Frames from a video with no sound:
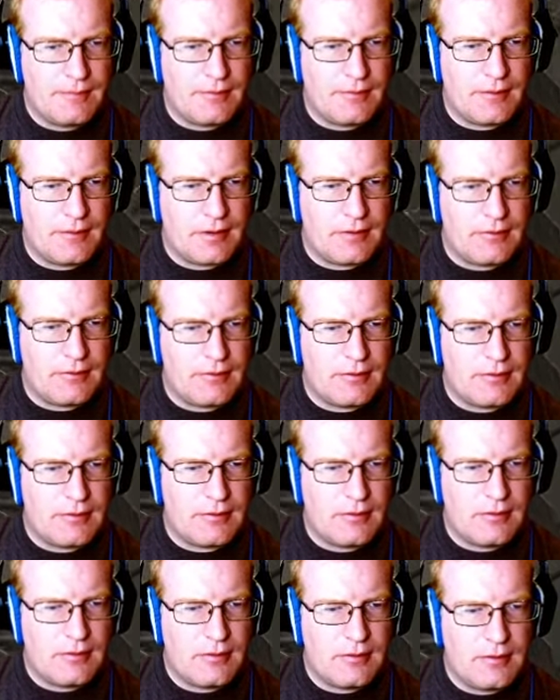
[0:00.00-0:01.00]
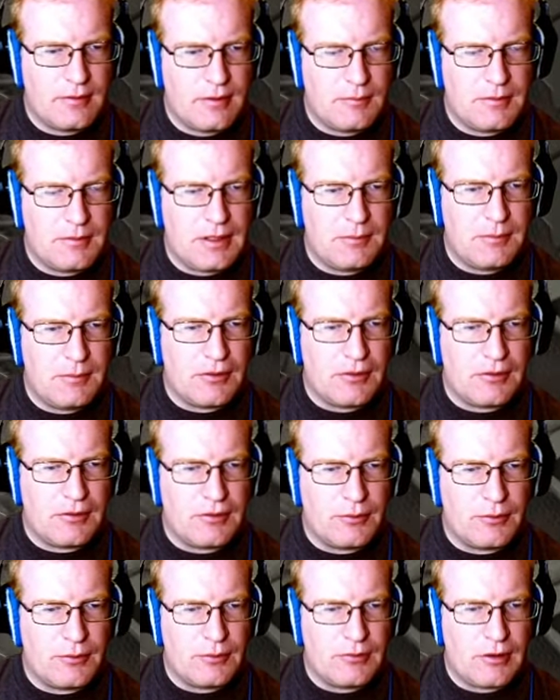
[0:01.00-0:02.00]
Nice. Getting better at
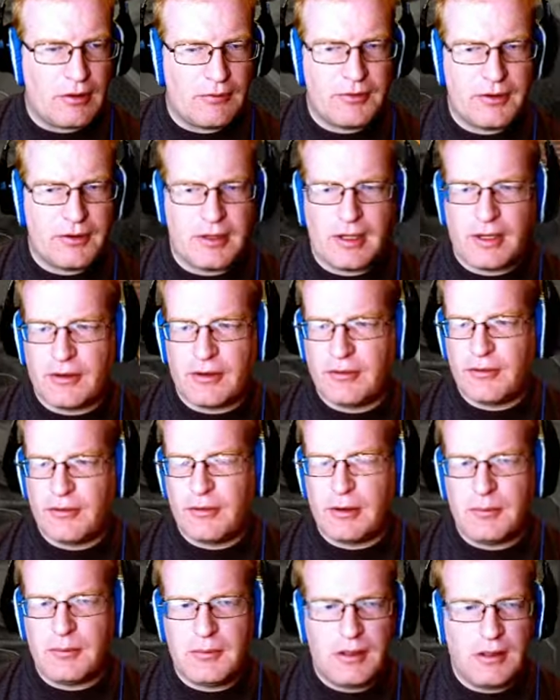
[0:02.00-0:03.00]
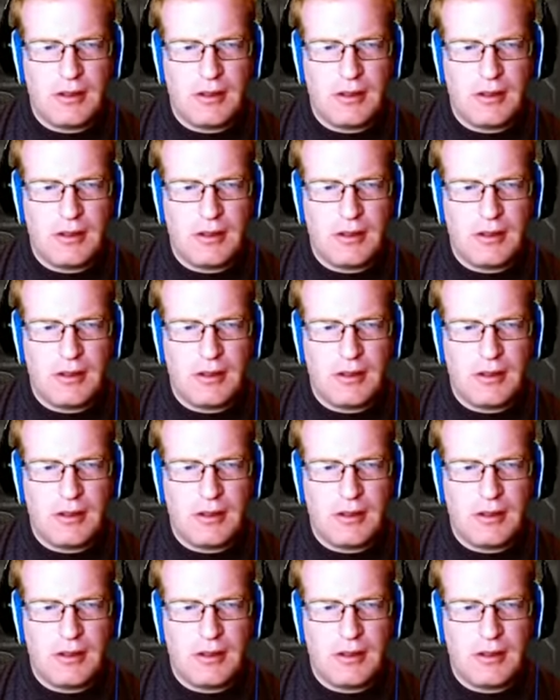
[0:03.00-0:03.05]
those. I'll forget how to do them